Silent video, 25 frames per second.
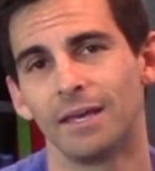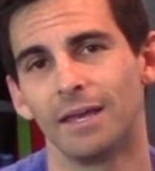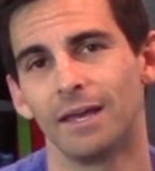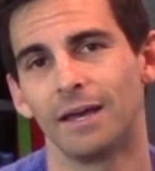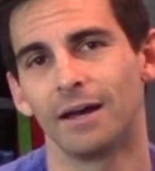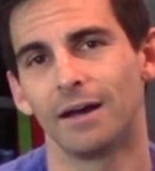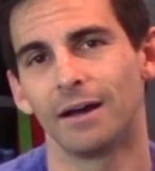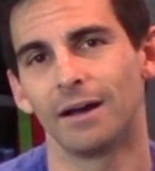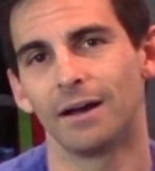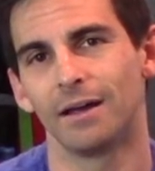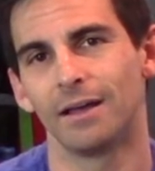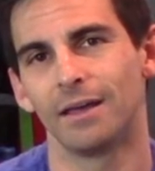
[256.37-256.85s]

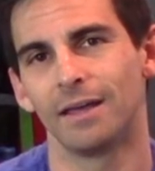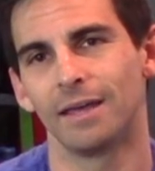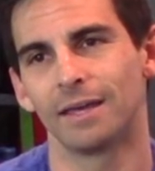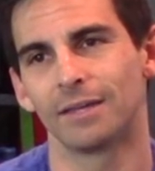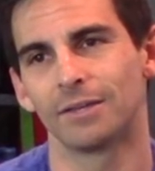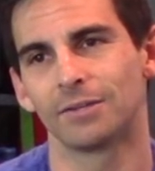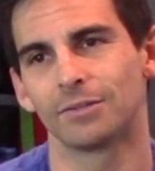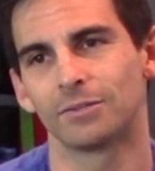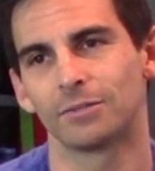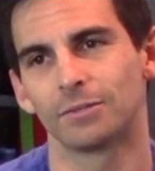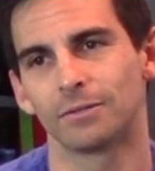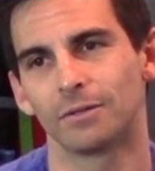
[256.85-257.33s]
Uh,
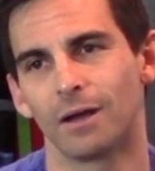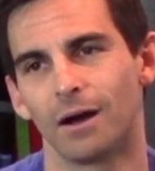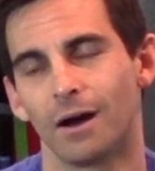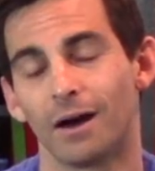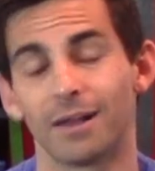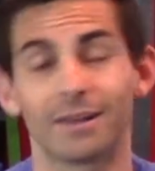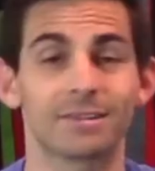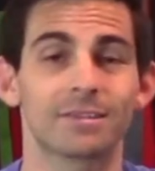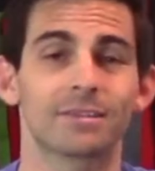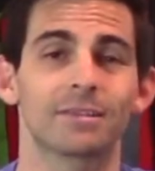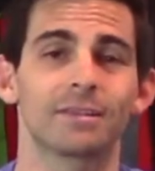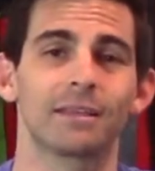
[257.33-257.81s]
and
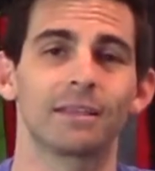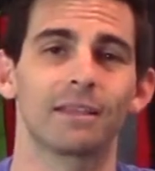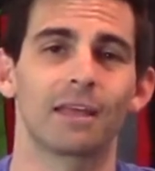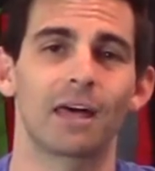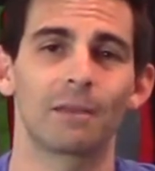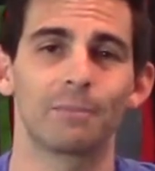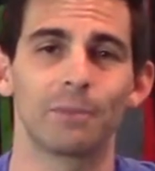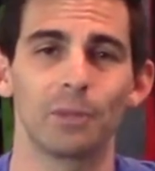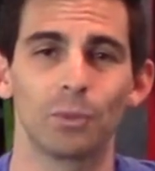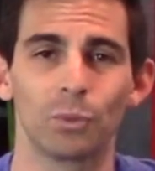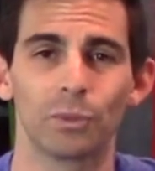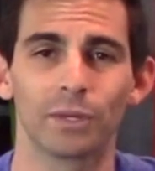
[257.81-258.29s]
honestly, a
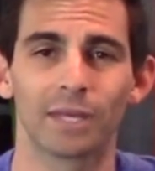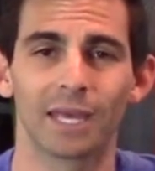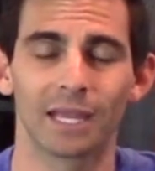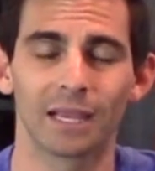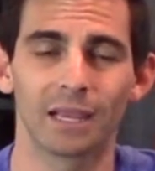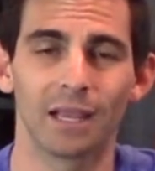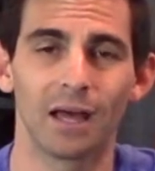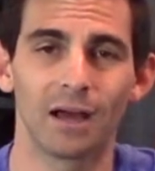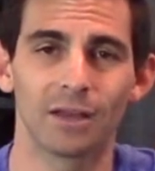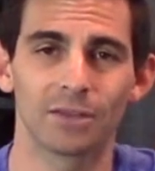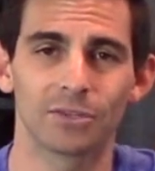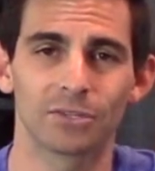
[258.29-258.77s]
lot of people get
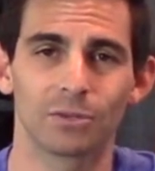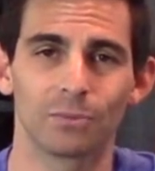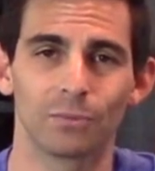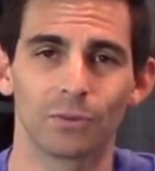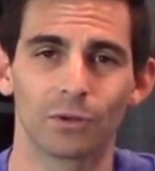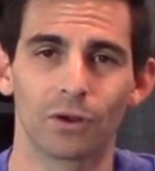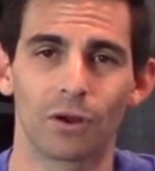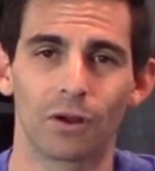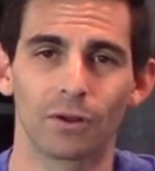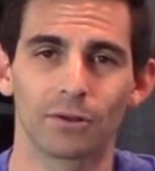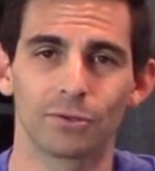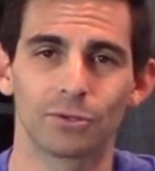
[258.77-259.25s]
lost in
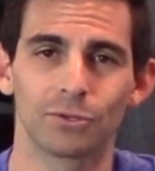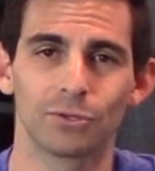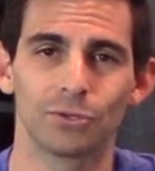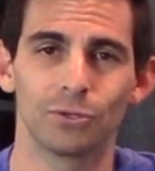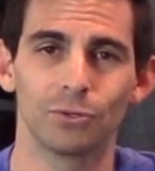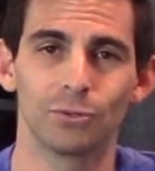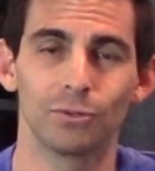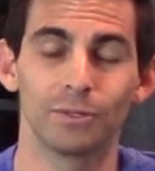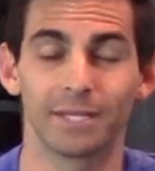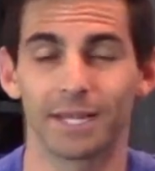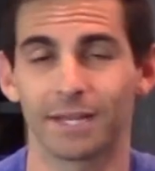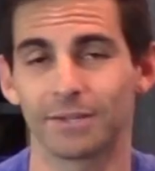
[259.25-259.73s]
regards
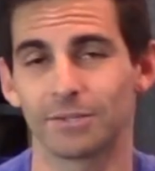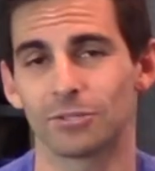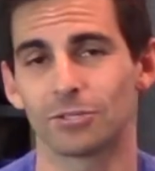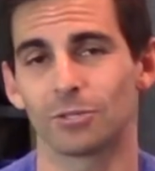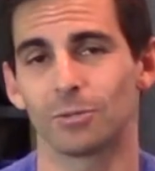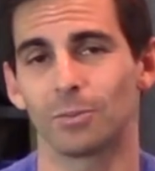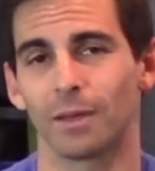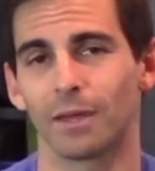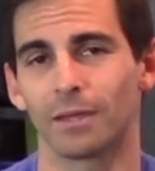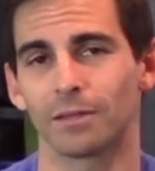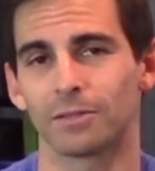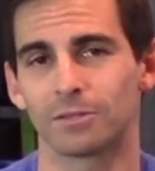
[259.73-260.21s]
to attention
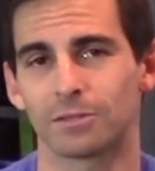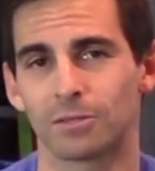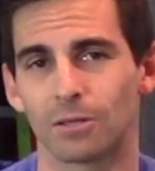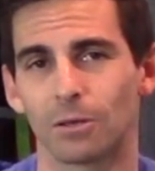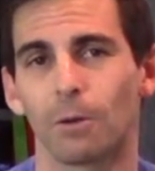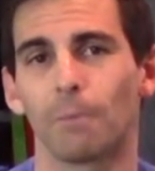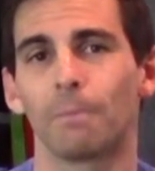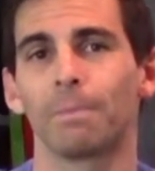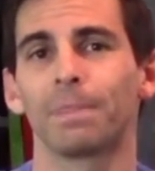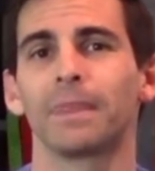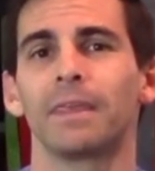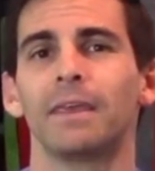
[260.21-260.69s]
span.
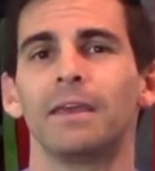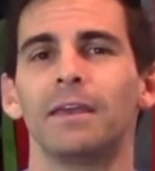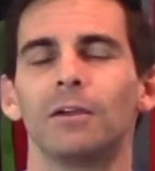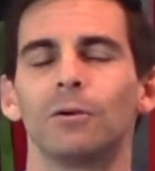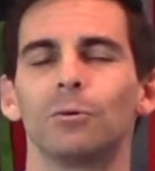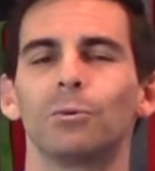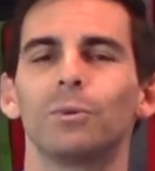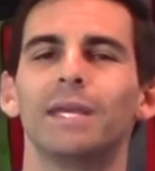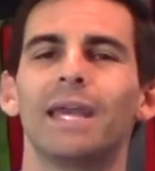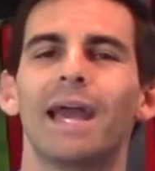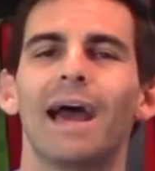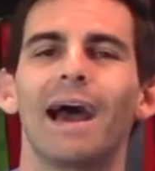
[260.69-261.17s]
So
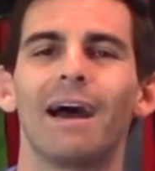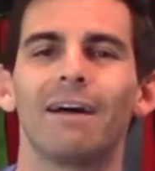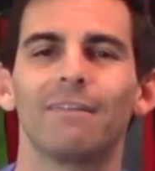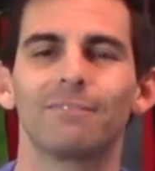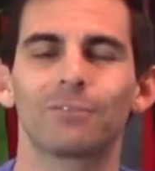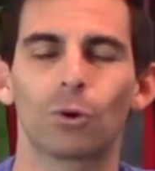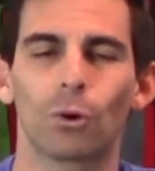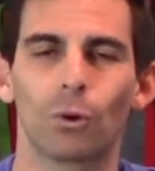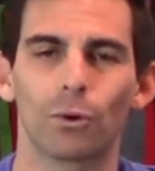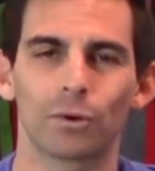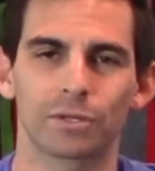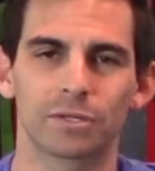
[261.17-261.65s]
we
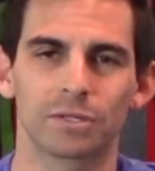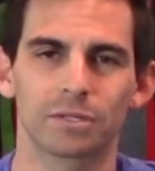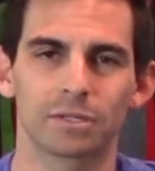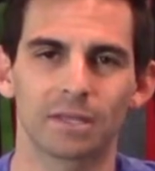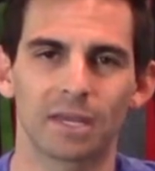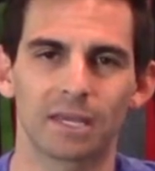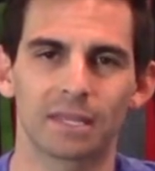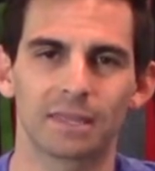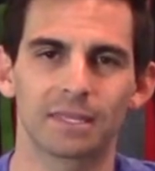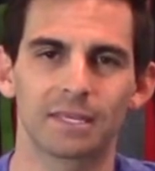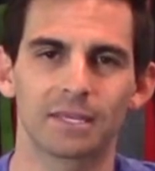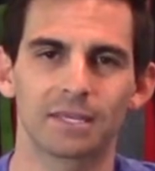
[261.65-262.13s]
have courses
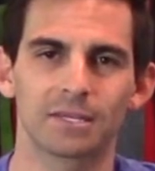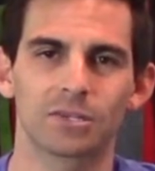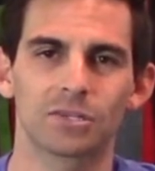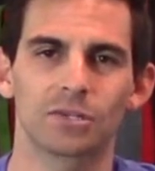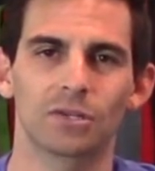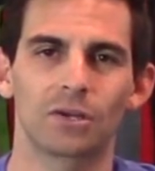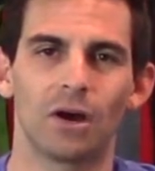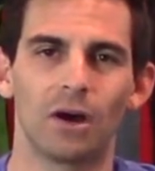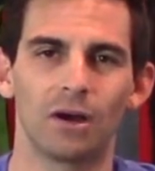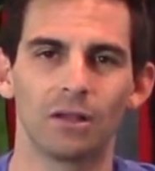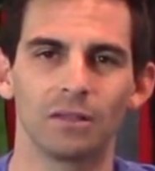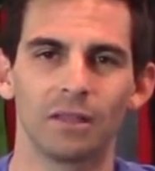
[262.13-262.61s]
like
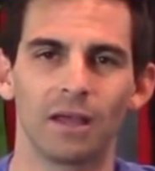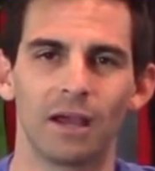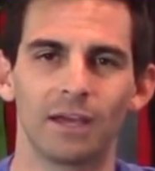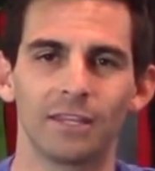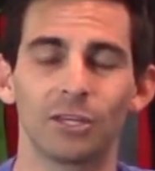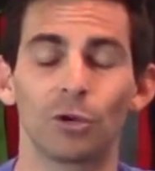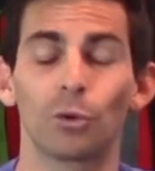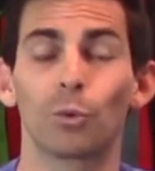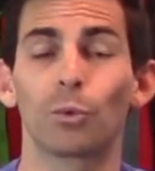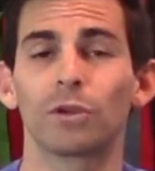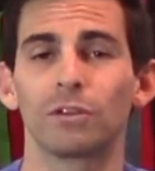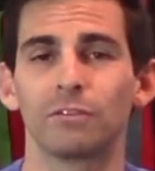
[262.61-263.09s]
this online
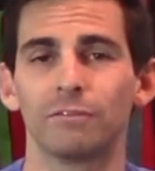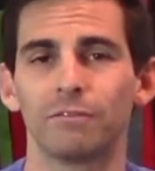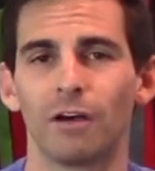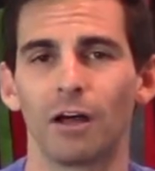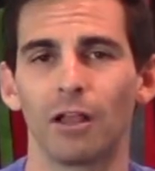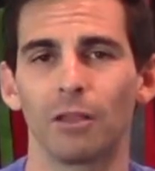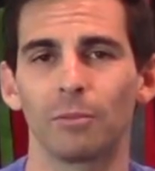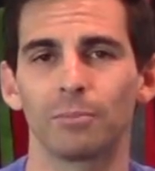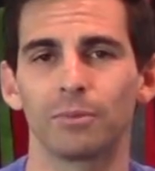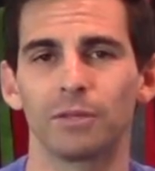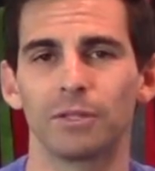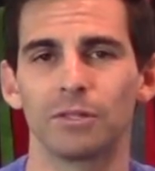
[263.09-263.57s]
that we're
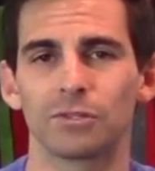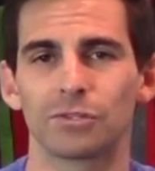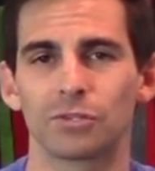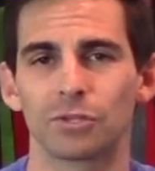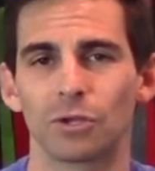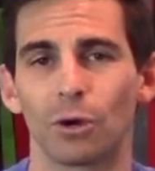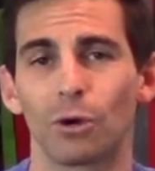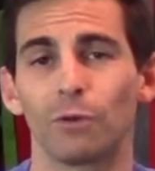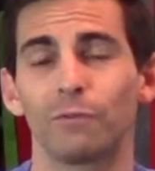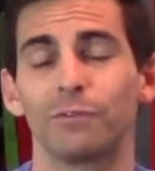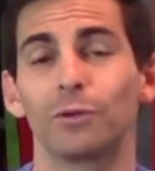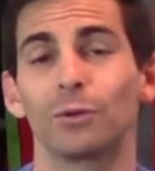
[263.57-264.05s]
developing.
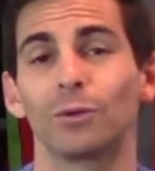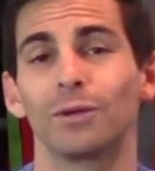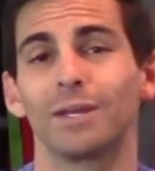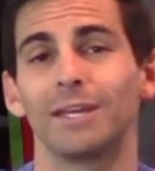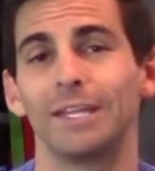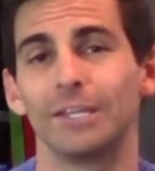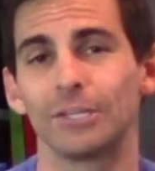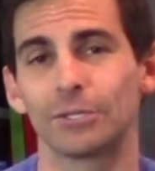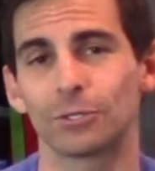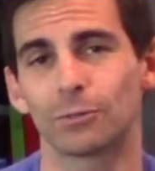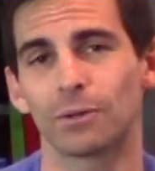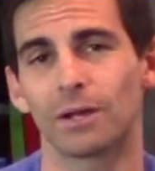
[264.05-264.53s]
So if you're
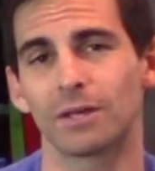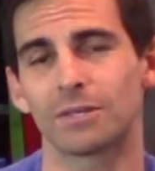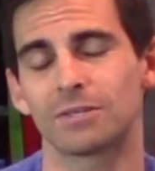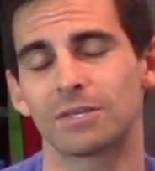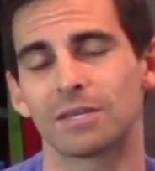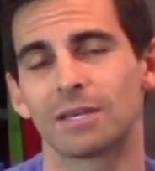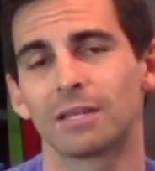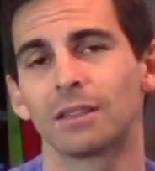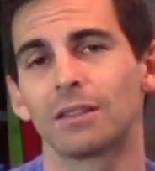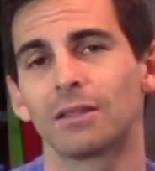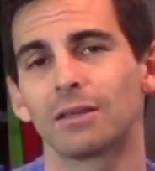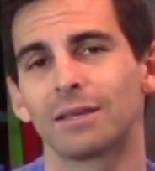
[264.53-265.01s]

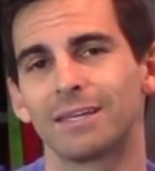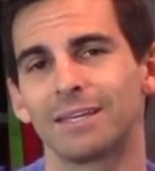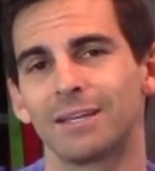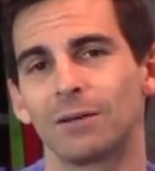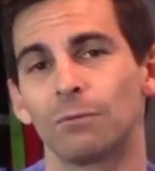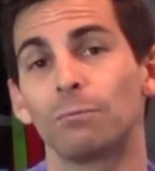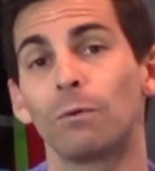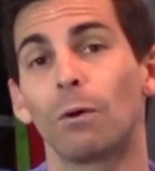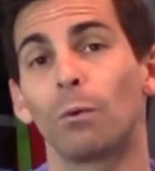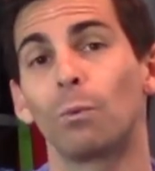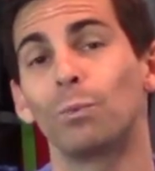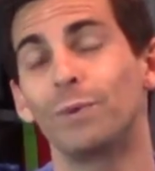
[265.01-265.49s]
interested in looking
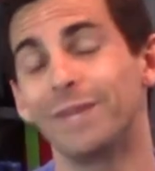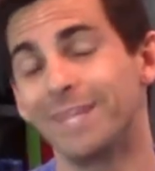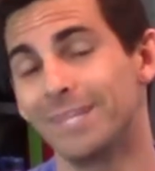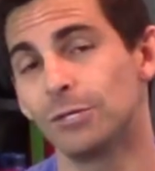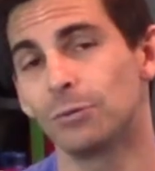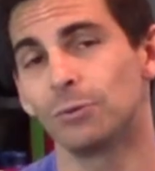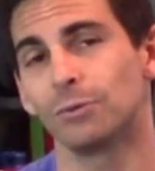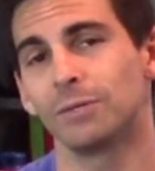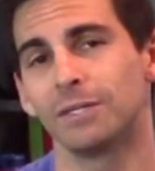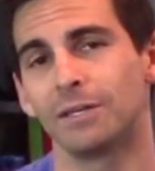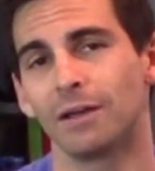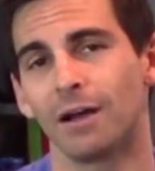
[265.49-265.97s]
at what we
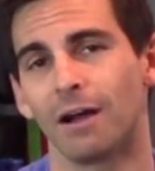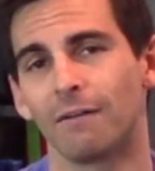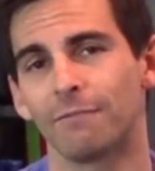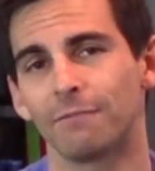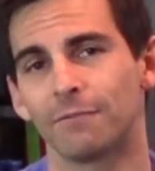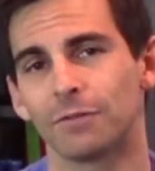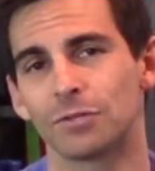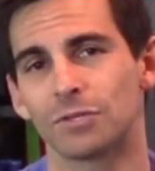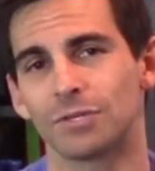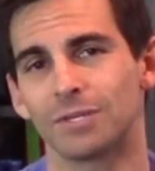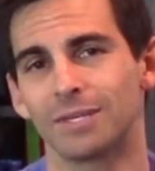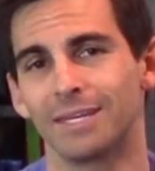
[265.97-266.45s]
do in the
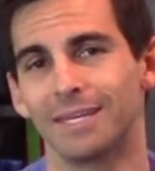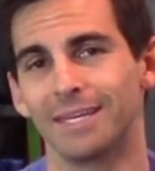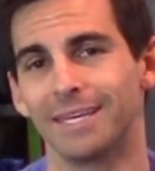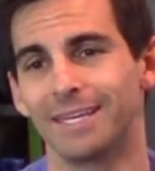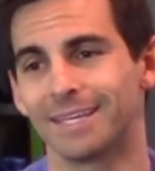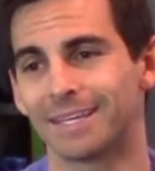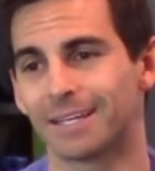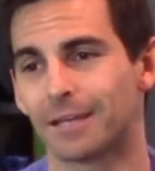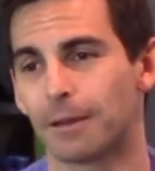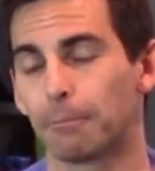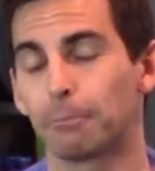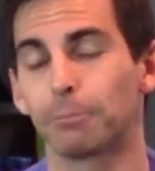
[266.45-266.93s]
office
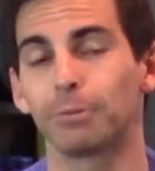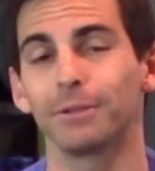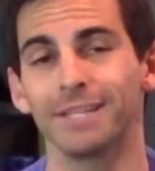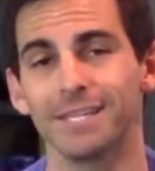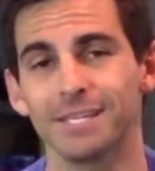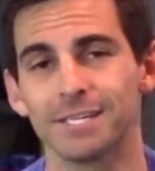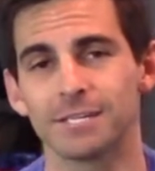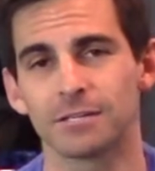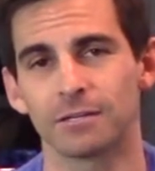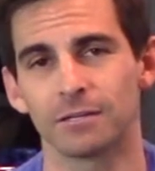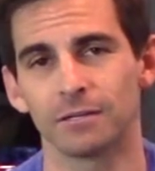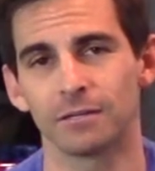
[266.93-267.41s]
in
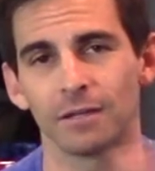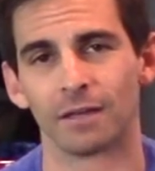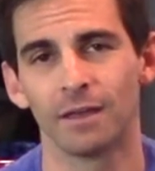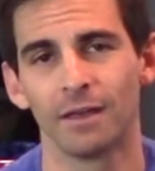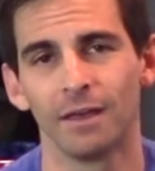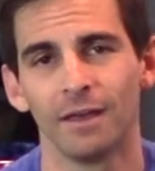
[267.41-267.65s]
completion